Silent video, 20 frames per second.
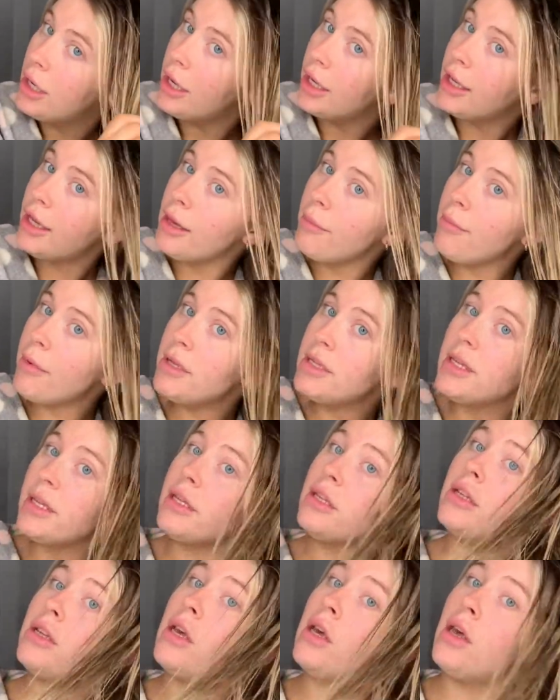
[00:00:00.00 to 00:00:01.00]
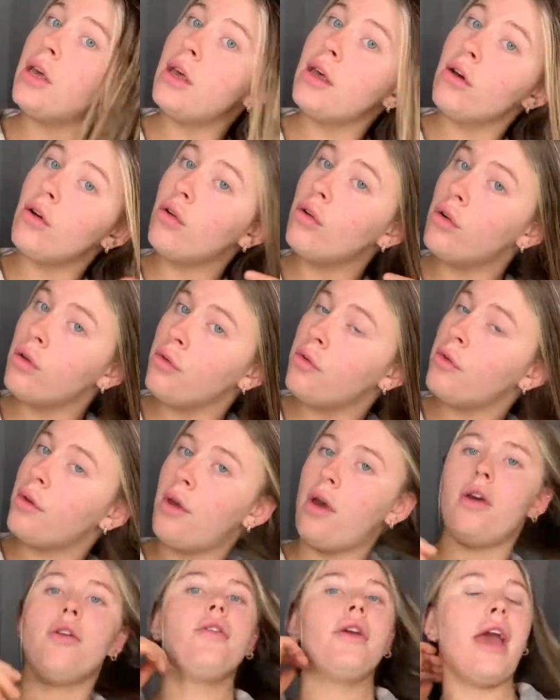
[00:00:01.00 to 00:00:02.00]
keep it in
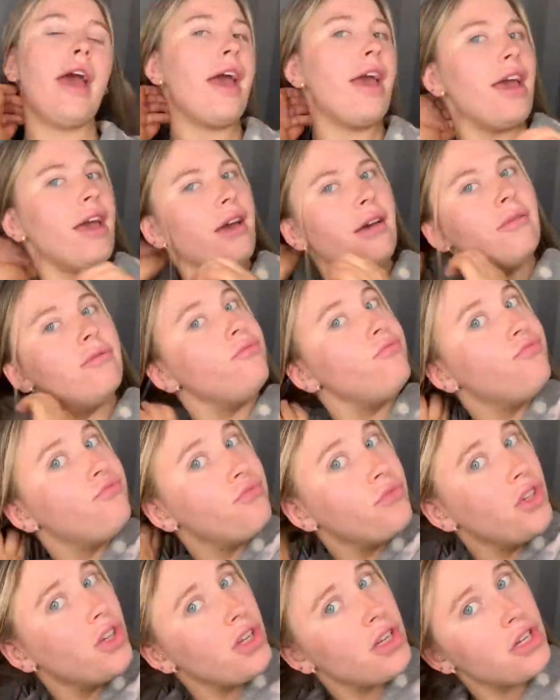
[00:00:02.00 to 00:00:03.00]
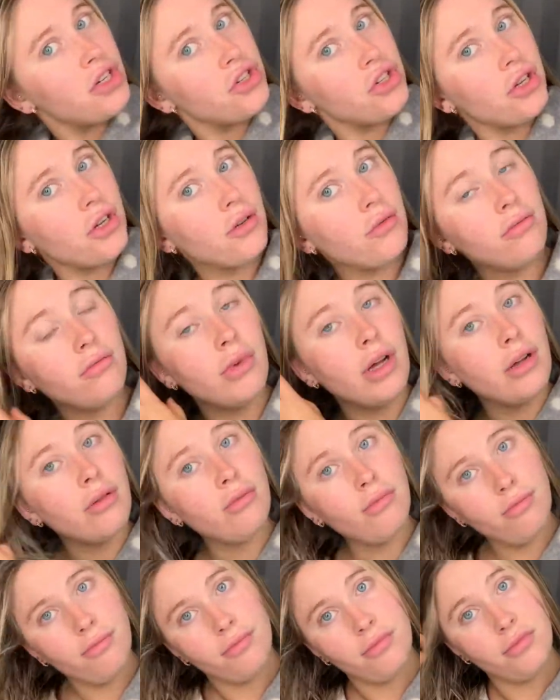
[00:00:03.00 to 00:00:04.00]
okay condition. Well,
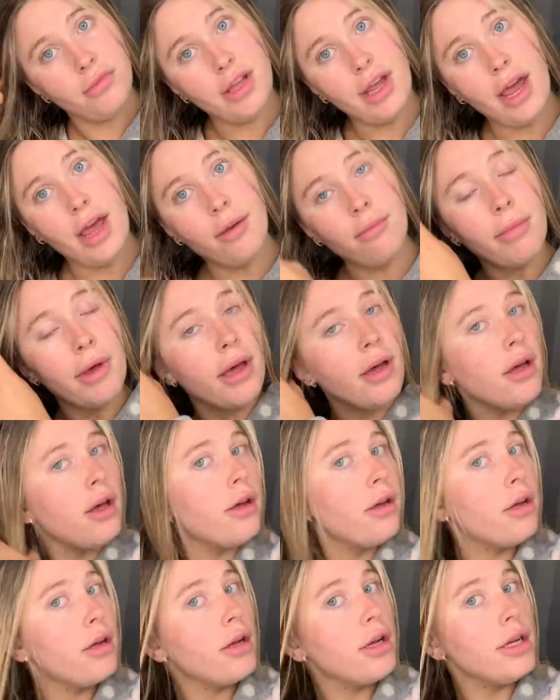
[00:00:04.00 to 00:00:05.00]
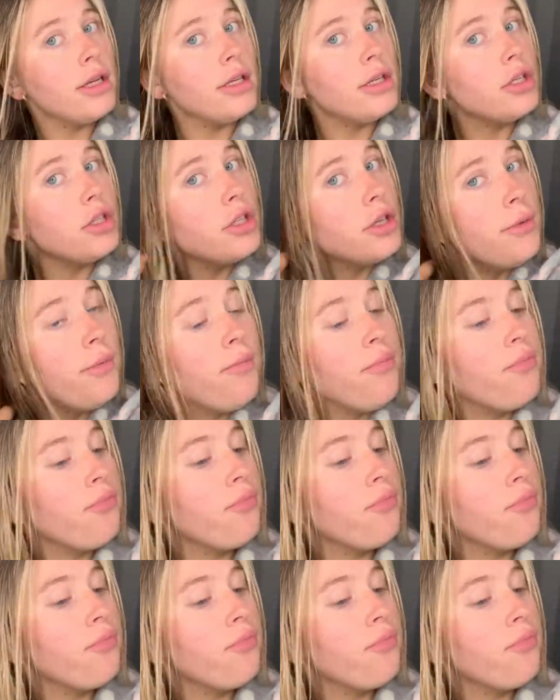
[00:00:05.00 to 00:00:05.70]
getting better condition.